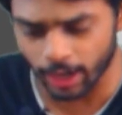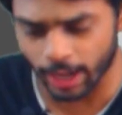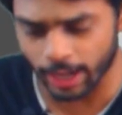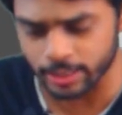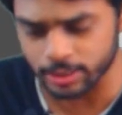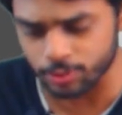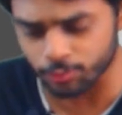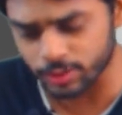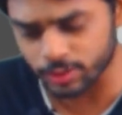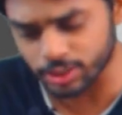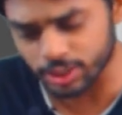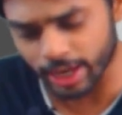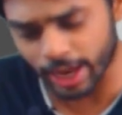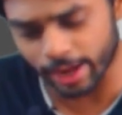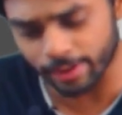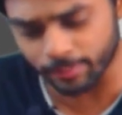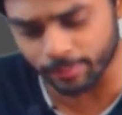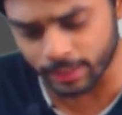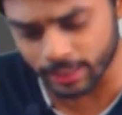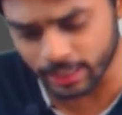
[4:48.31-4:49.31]
lines which
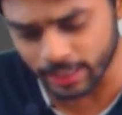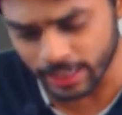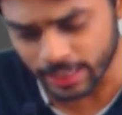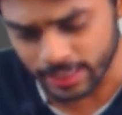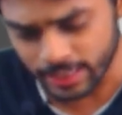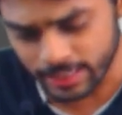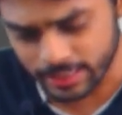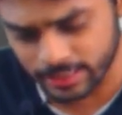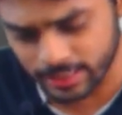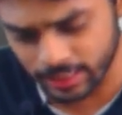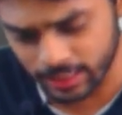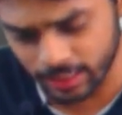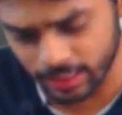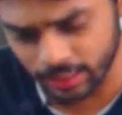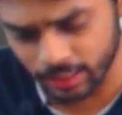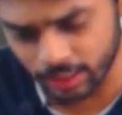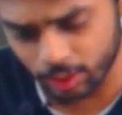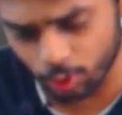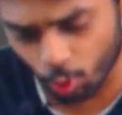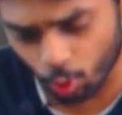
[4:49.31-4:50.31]
can be
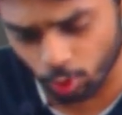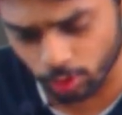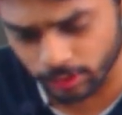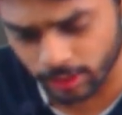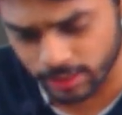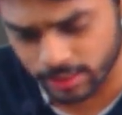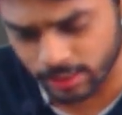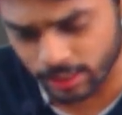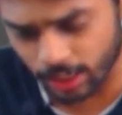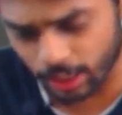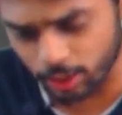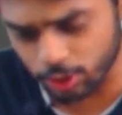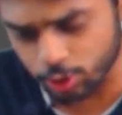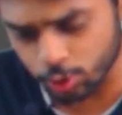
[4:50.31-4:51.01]
seen on the skull: